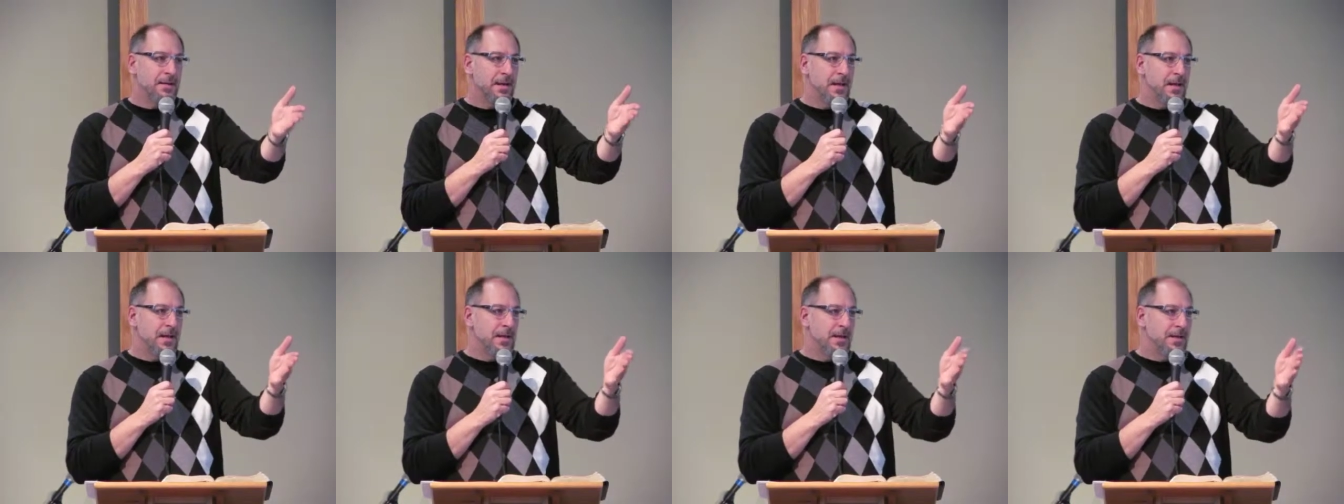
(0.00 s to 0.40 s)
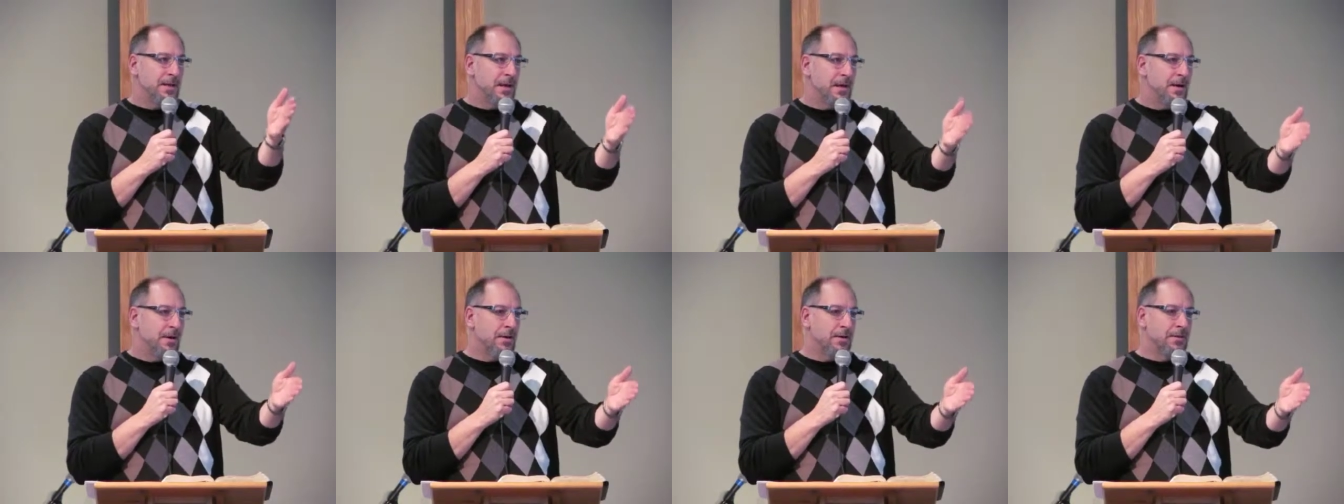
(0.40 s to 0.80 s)
in the
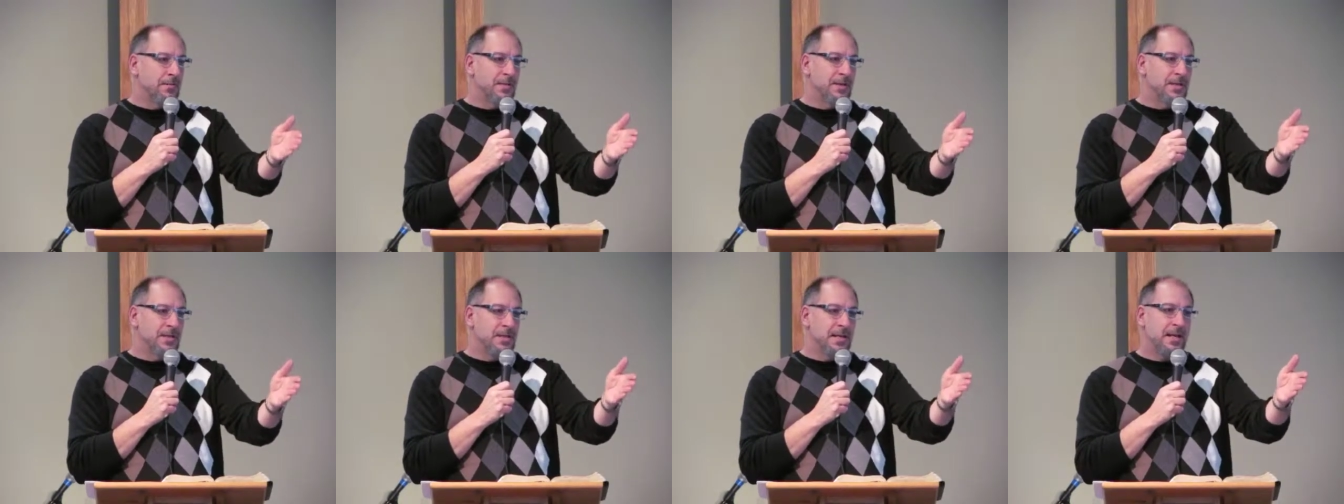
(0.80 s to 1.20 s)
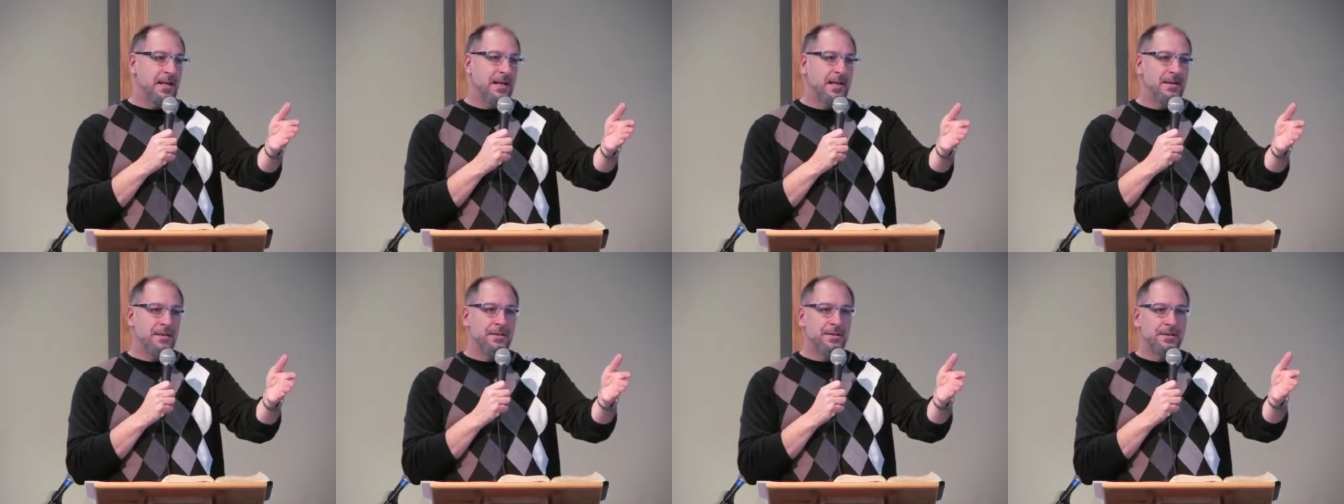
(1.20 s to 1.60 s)
garden and sin
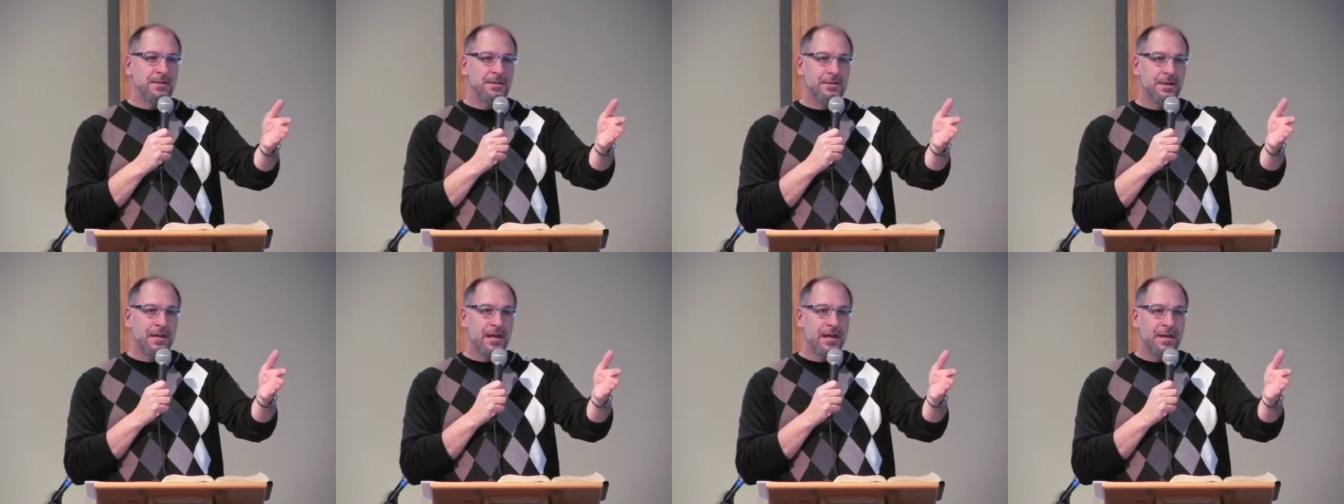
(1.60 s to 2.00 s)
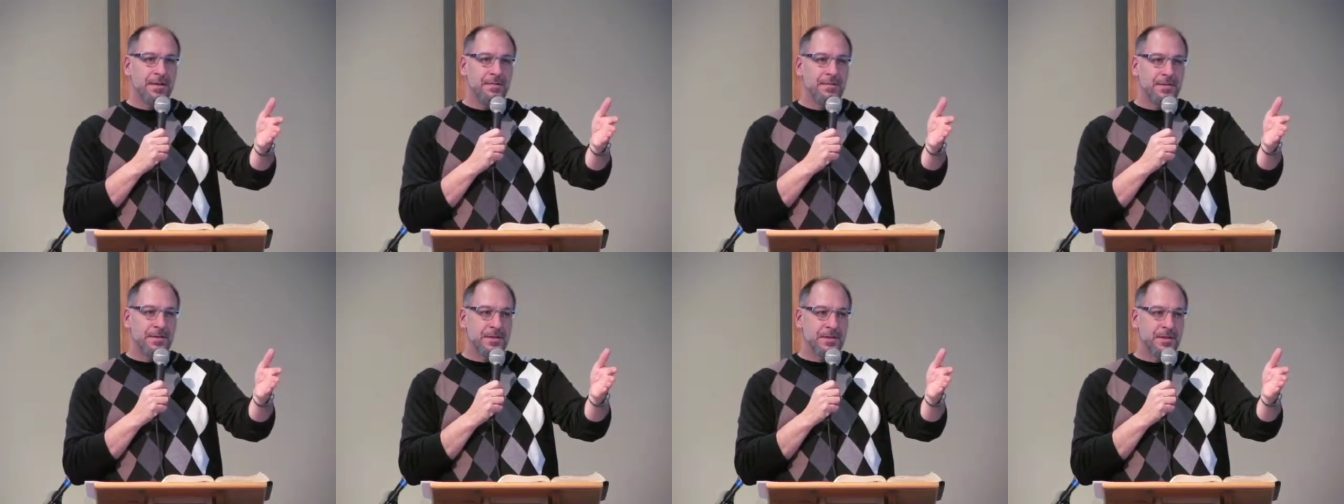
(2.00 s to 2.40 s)
entered our
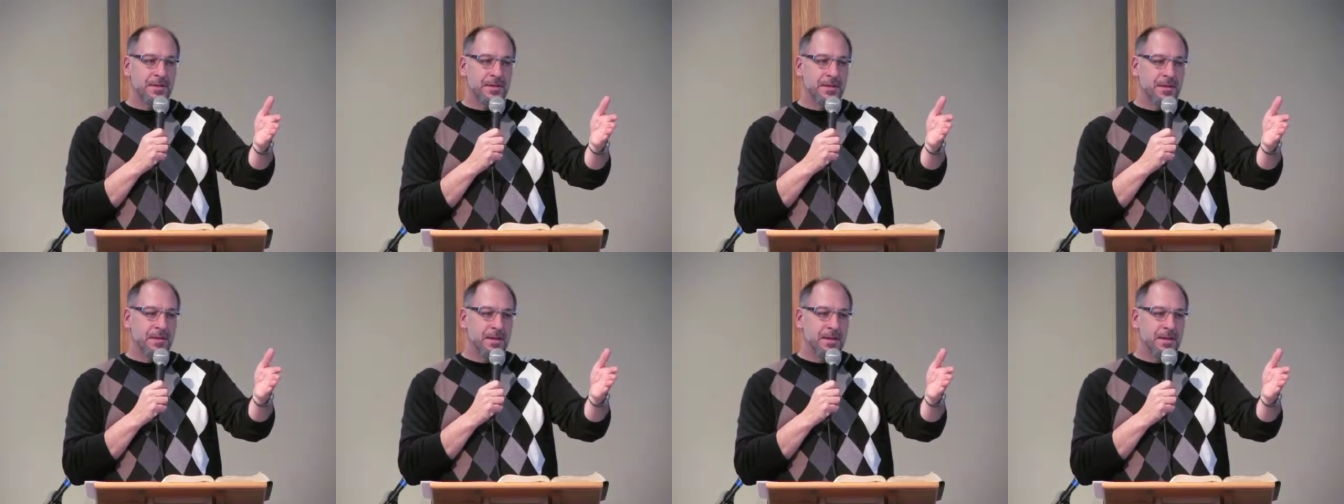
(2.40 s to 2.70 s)
lives,